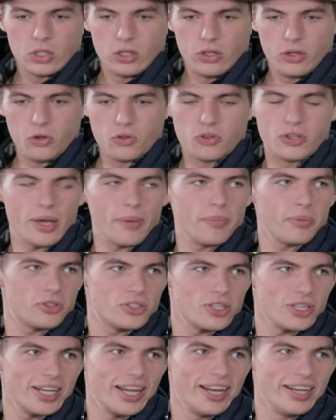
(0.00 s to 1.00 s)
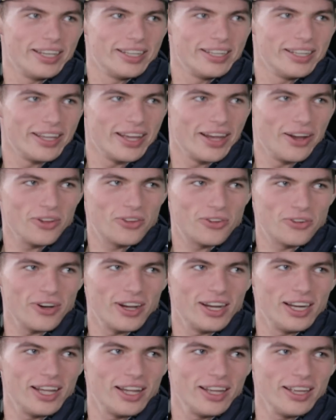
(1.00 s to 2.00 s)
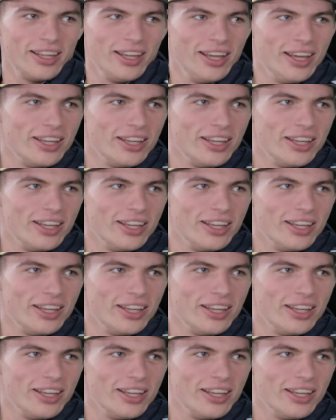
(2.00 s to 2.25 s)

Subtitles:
Good temperature then in Australia.